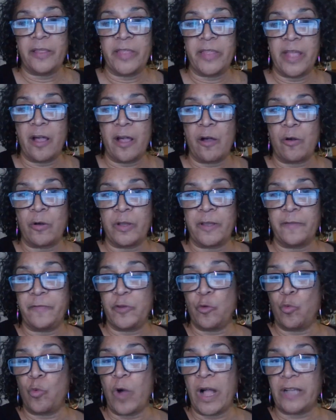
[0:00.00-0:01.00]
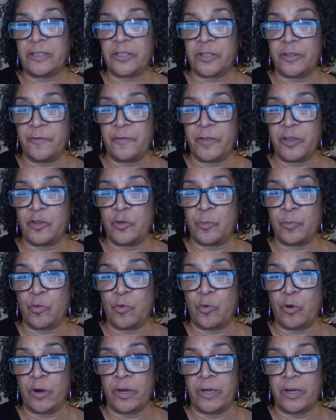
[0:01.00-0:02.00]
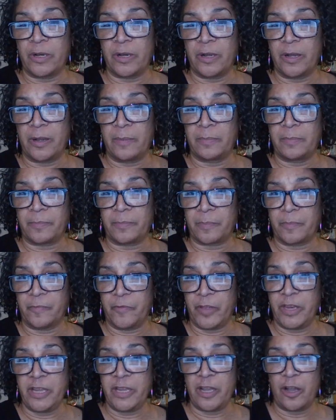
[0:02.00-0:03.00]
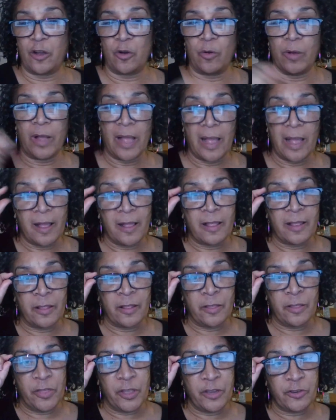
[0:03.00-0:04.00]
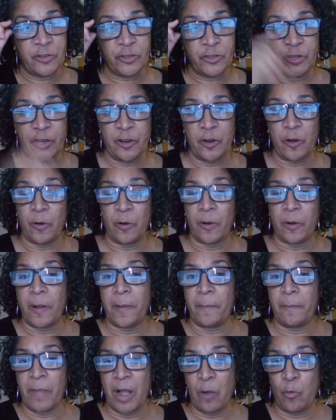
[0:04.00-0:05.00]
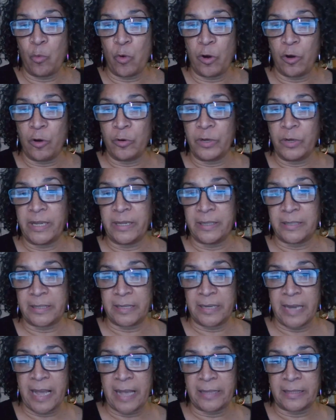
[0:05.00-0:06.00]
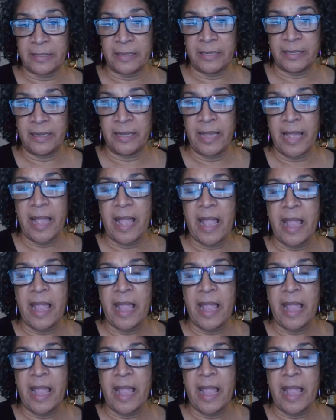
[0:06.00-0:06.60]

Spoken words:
Now, if you watch the vision board video, this year my word is tenacity.